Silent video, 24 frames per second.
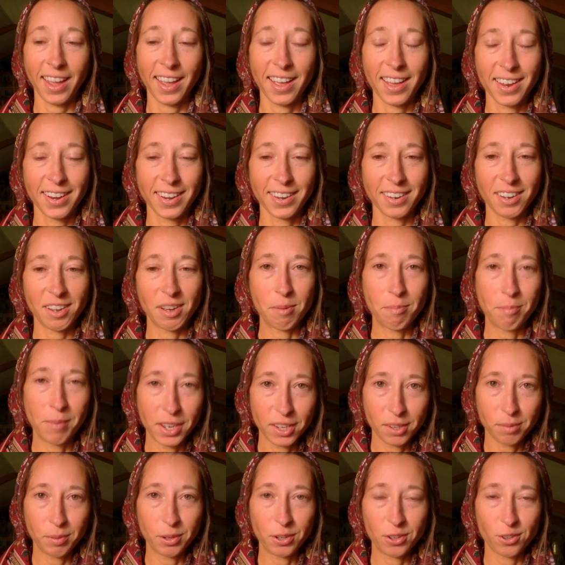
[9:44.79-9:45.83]
And
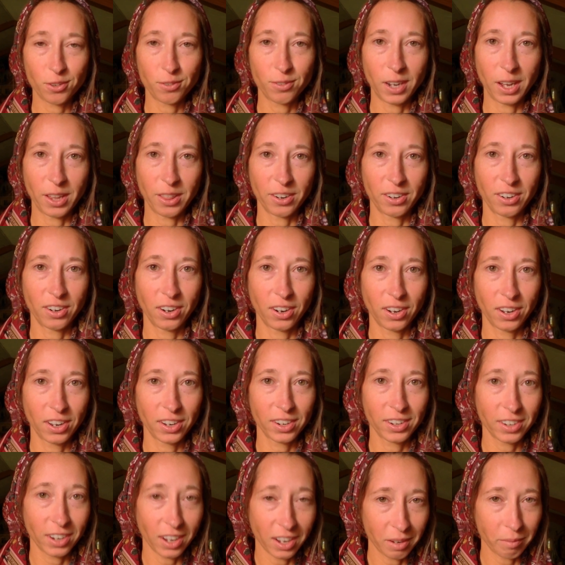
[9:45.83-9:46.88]
my spiritual father
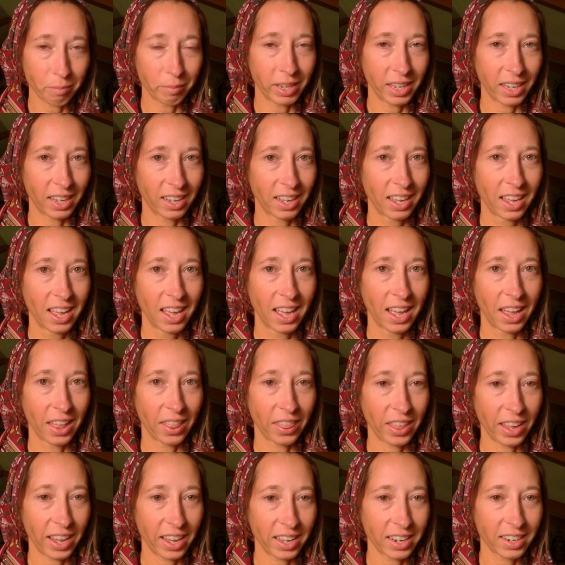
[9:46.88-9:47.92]
taught me
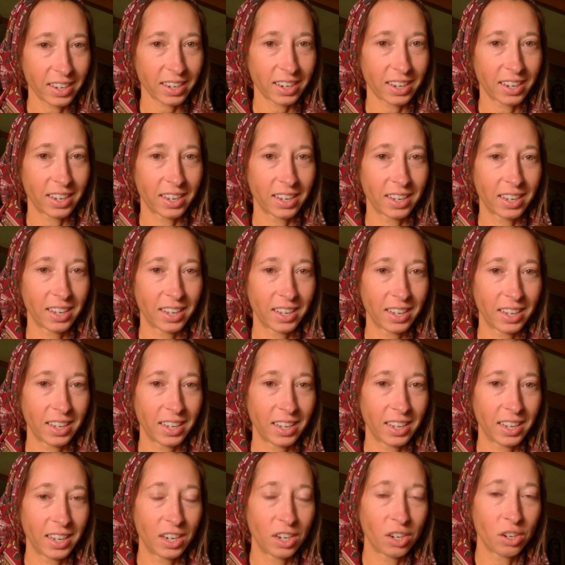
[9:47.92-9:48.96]
that
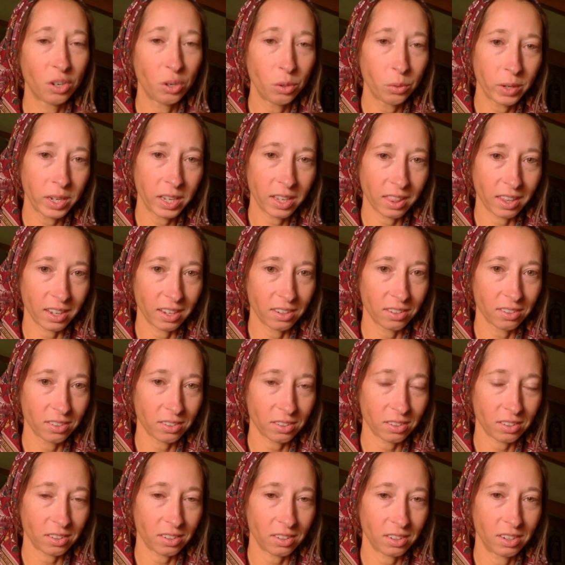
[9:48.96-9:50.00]
in doing
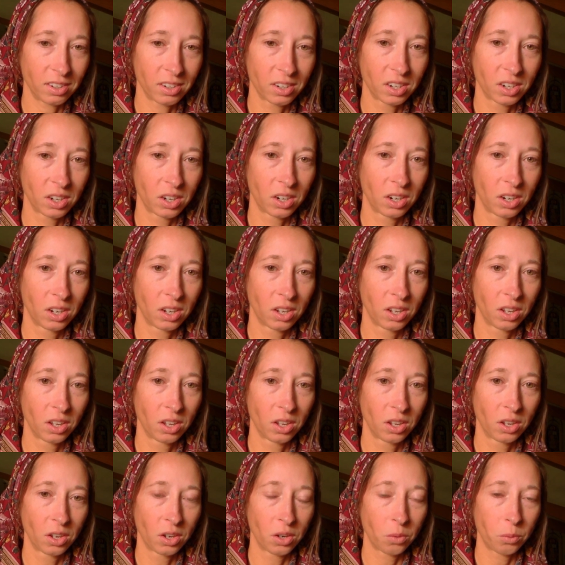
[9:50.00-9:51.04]
this,
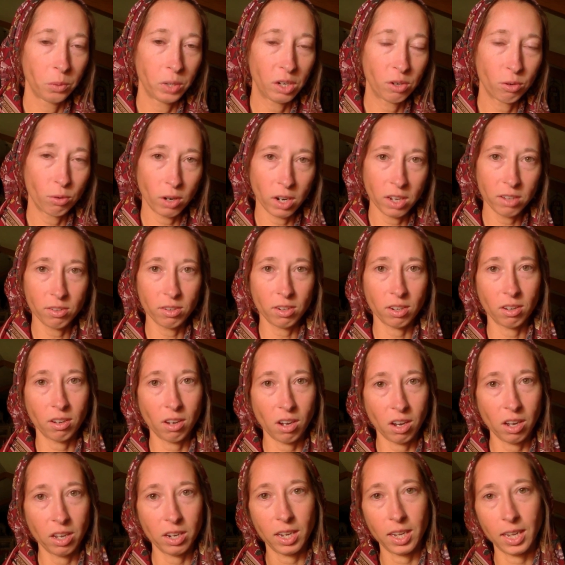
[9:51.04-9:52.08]
we trust
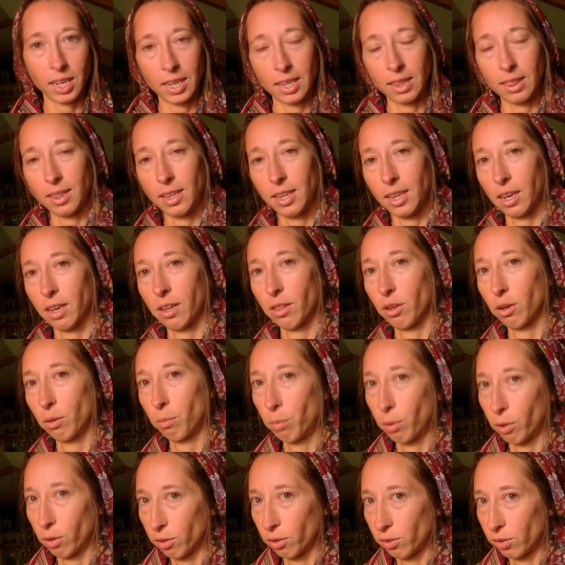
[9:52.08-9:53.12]
God in the other
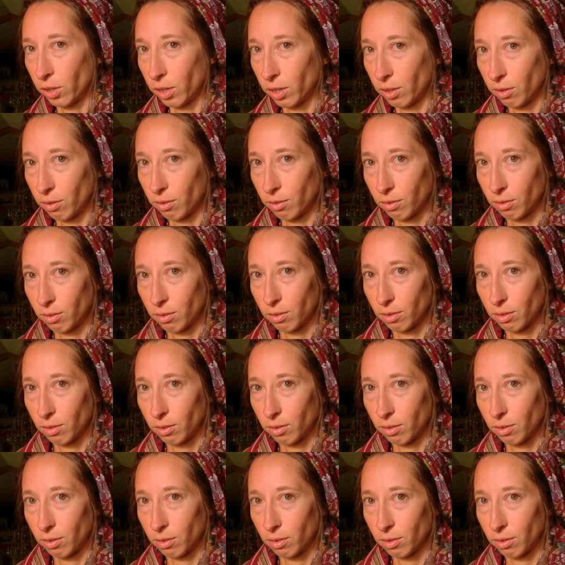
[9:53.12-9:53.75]
person.